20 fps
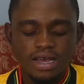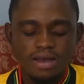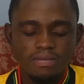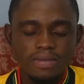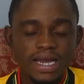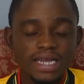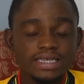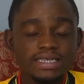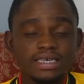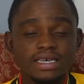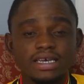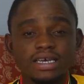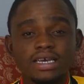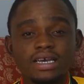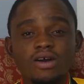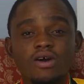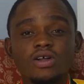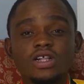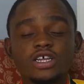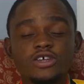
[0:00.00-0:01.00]
But
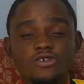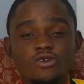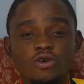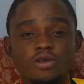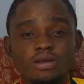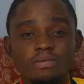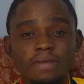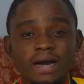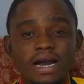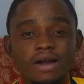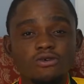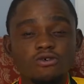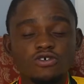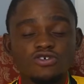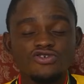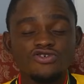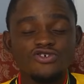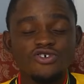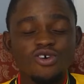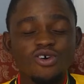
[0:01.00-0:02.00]
all in all, the back
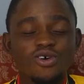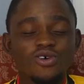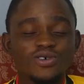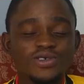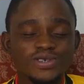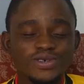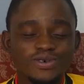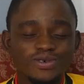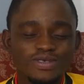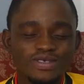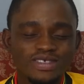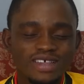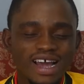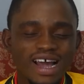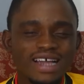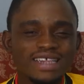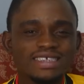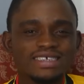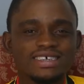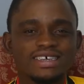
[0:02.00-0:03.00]
was strong until
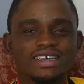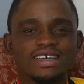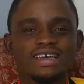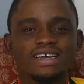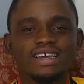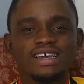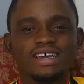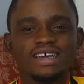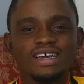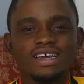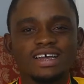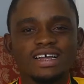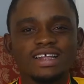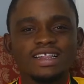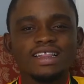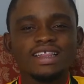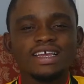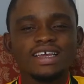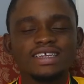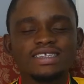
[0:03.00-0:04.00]
that
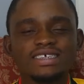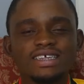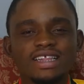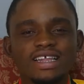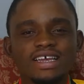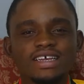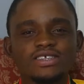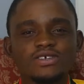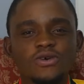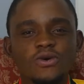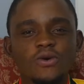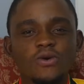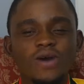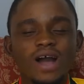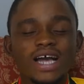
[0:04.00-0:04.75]
late goal.